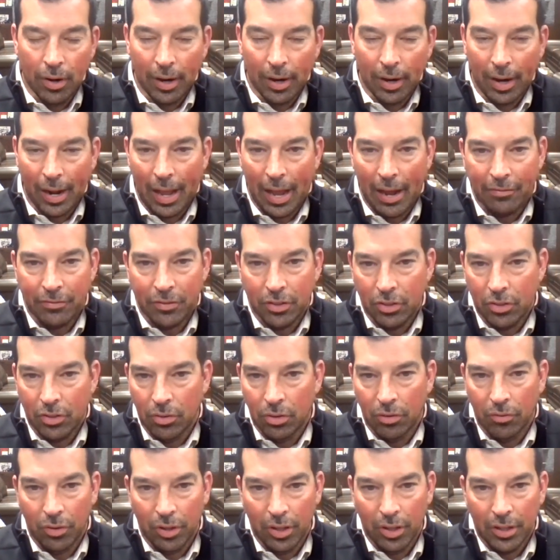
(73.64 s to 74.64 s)
We're going to have to
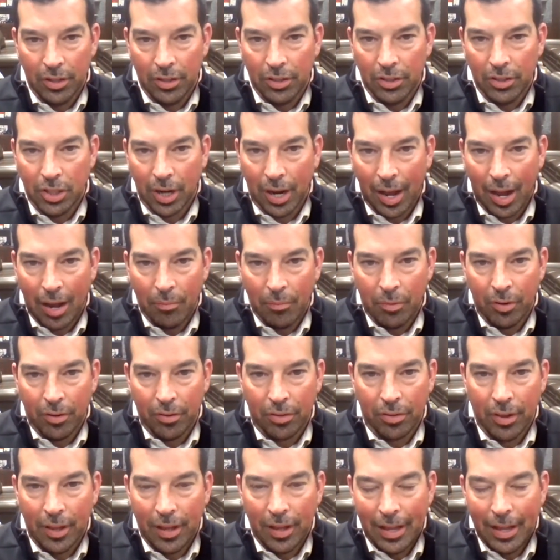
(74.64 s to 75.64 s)
do a really good job
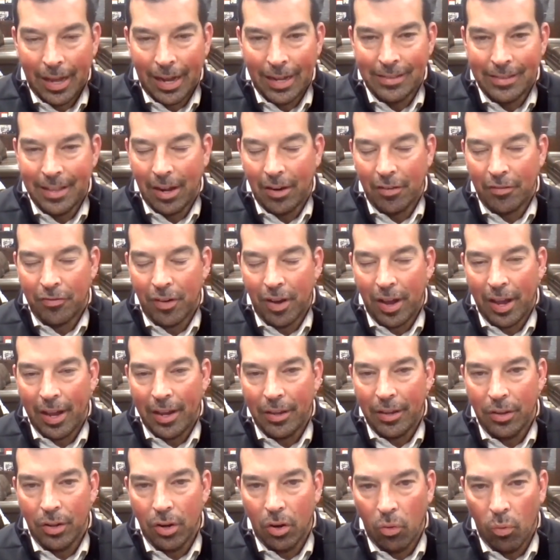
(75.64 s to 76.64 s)
with
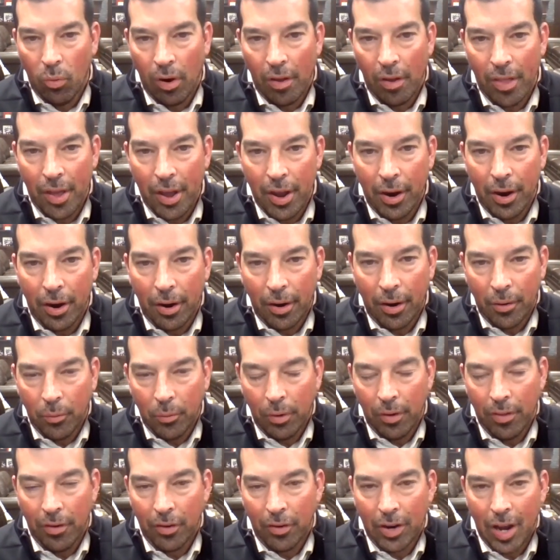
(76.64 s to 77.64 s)
identifying, you know, where they are,
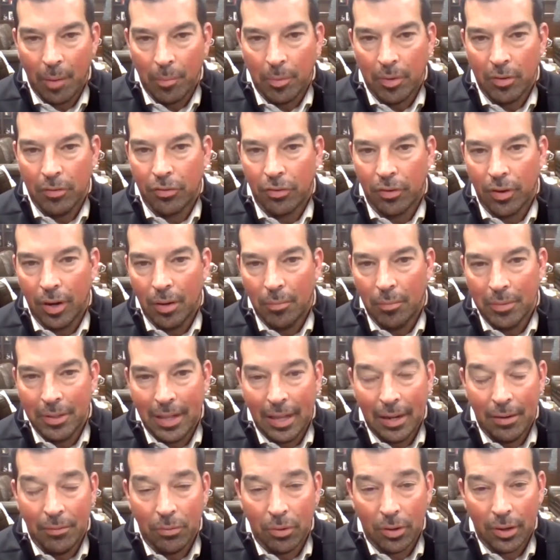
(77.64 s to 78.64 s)
where they're coming from.
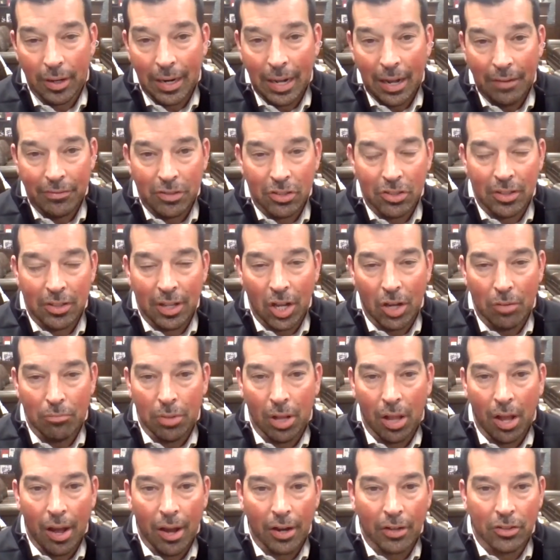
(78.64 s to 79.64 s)
And then we're going to have to stay on
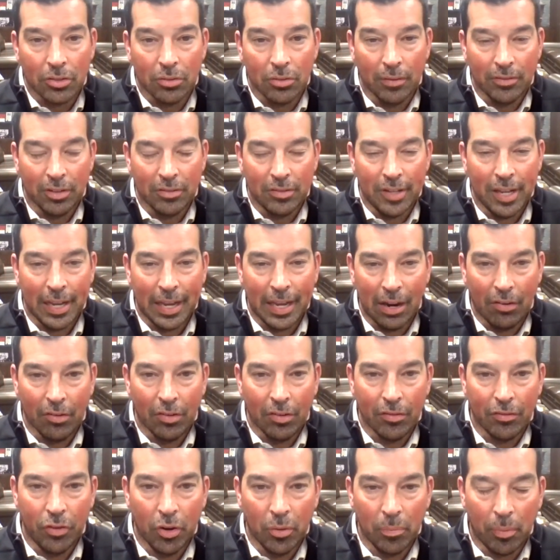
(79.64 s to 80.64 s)
blocks. So we have to take care
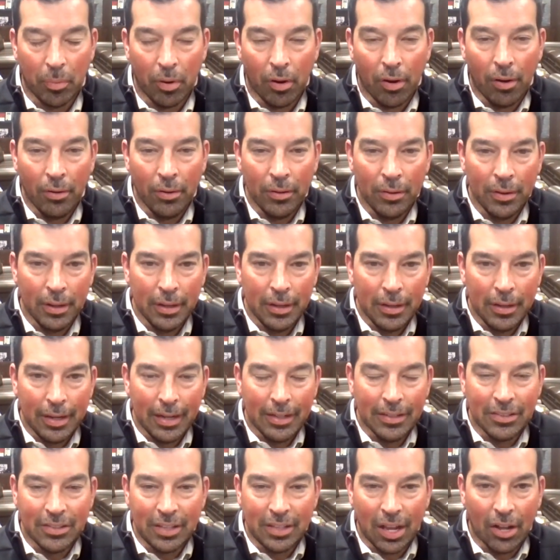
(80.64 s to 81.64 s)
of the football
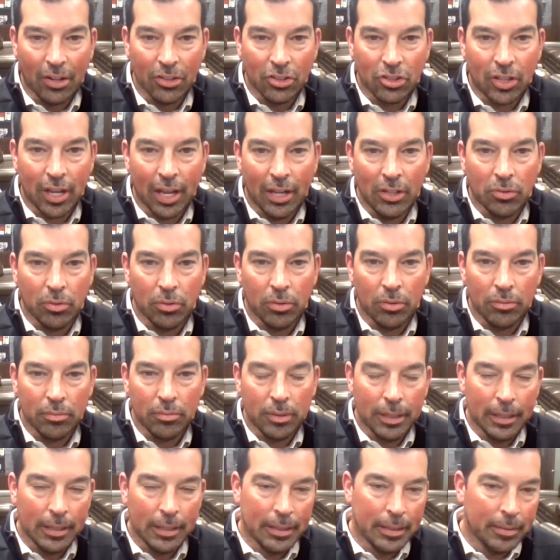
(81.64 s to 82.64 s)
and stay on schedule.
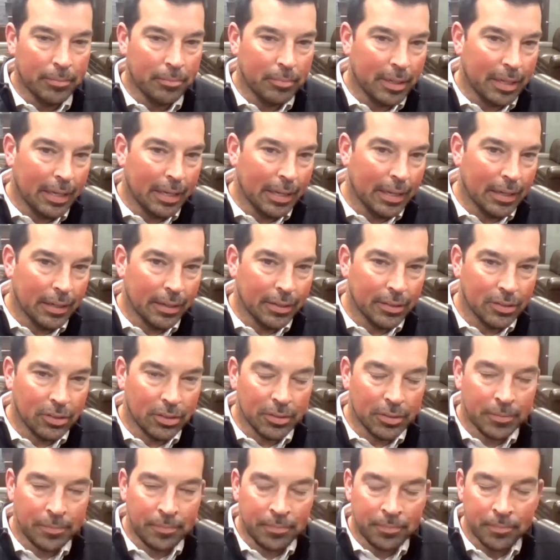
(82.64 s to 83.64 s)
And,
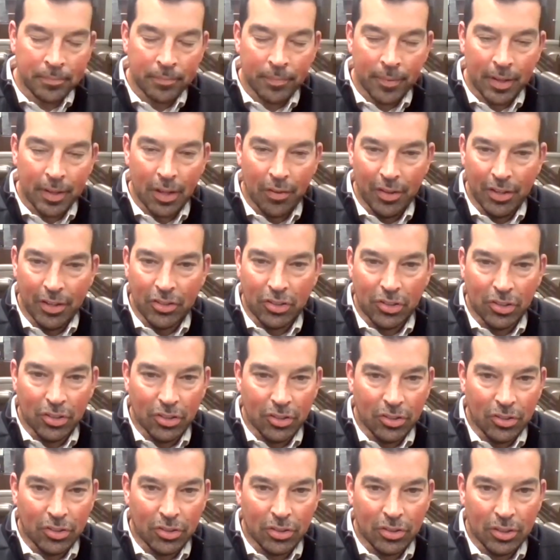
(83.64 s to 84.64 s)
you know, this
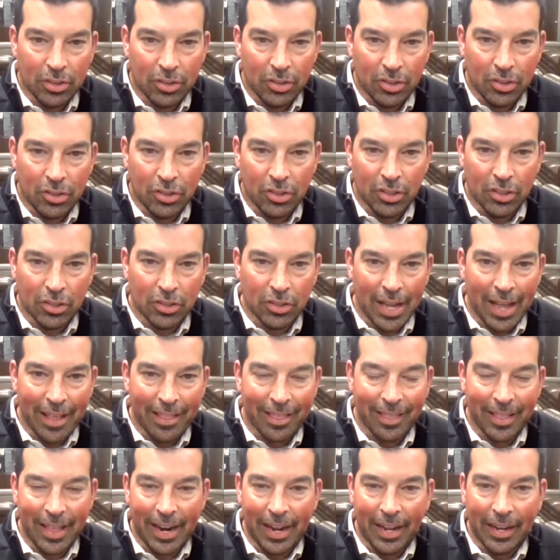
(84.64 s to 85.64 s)
is as
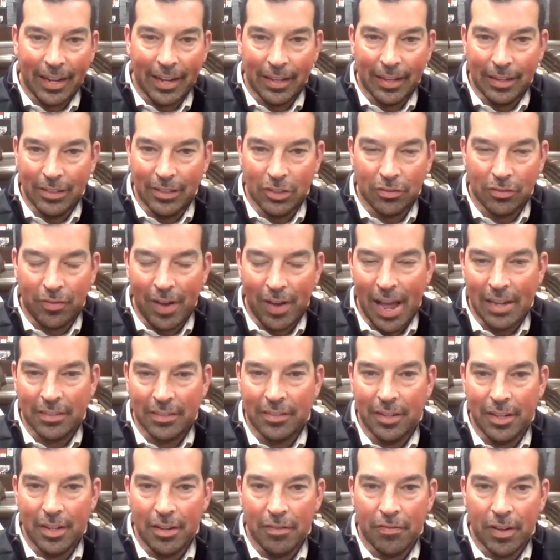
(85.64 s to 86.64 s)
athletic and as
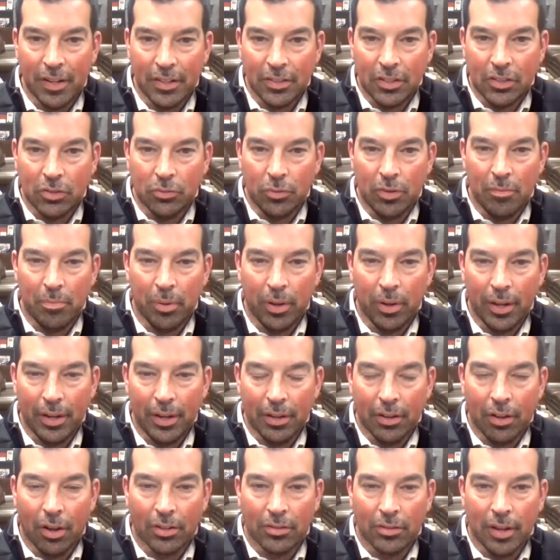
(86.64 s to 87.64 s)
fast a defense as we've played
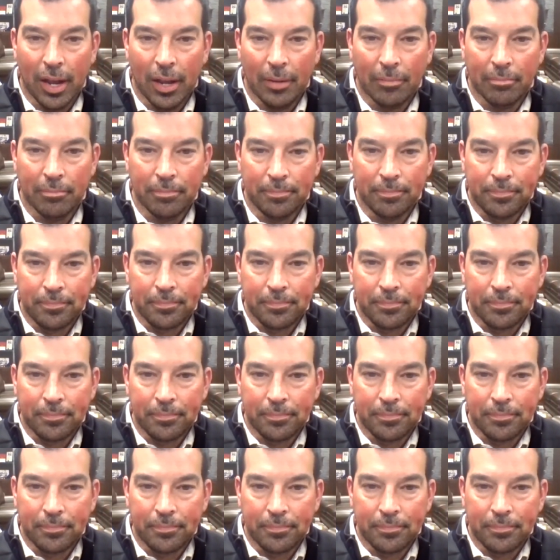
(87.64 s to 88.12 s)
in a long time.